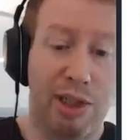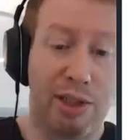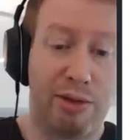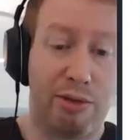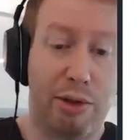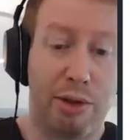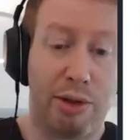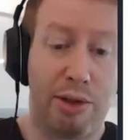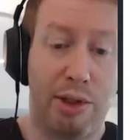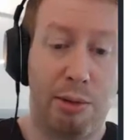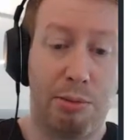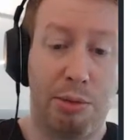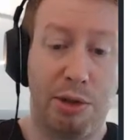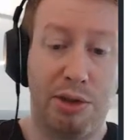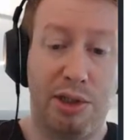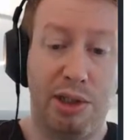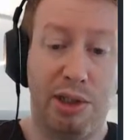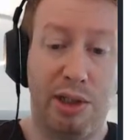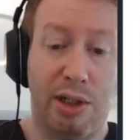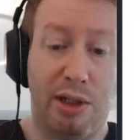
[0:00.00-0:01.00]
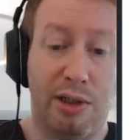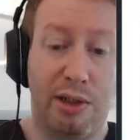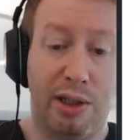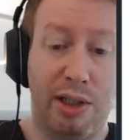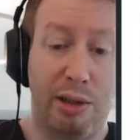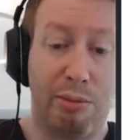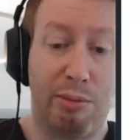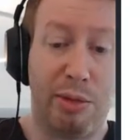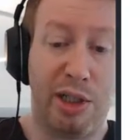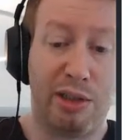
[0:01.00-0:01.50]
formats, for example,
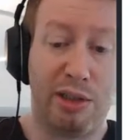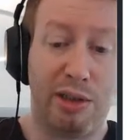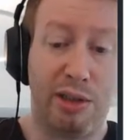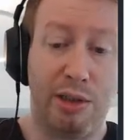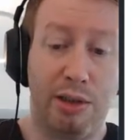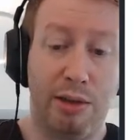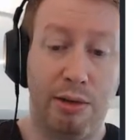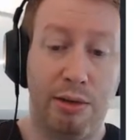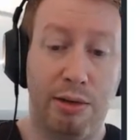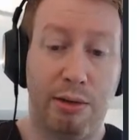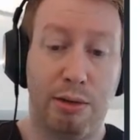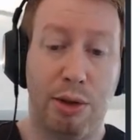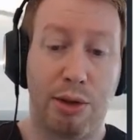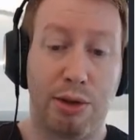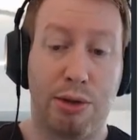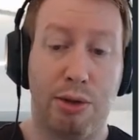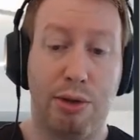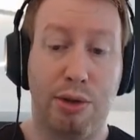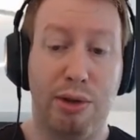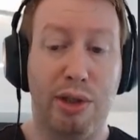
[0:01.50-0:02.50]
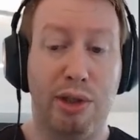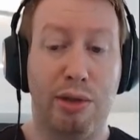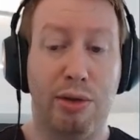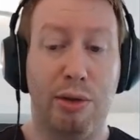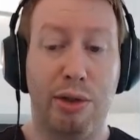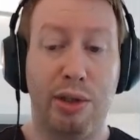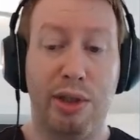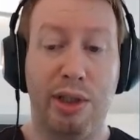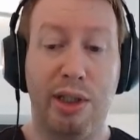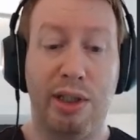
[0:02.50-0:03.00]
GNR that I mentioned, cross-core unit
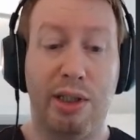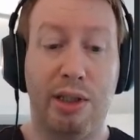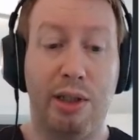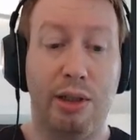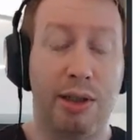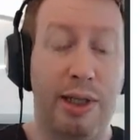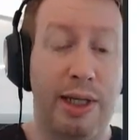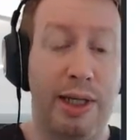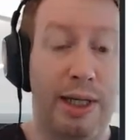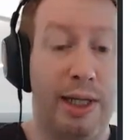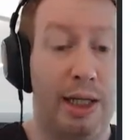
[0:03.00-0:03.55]
coordination,